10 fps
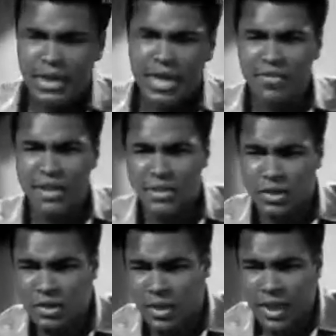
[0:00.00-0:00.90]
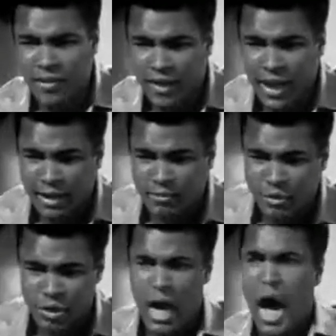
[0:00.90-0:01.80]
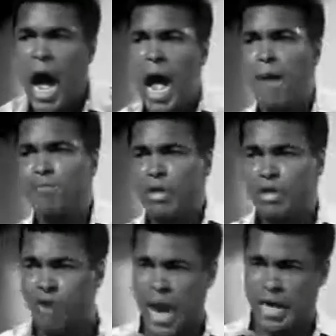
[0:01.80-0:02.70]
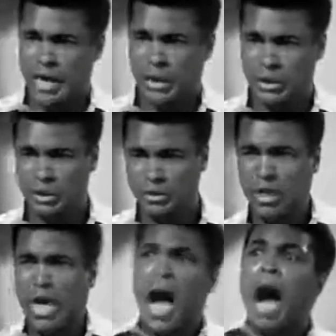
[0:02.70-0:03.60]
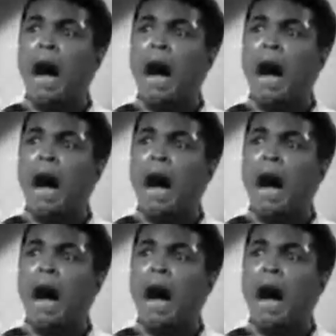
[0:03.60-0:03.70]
And never has a slave got up and said, I am the greatest.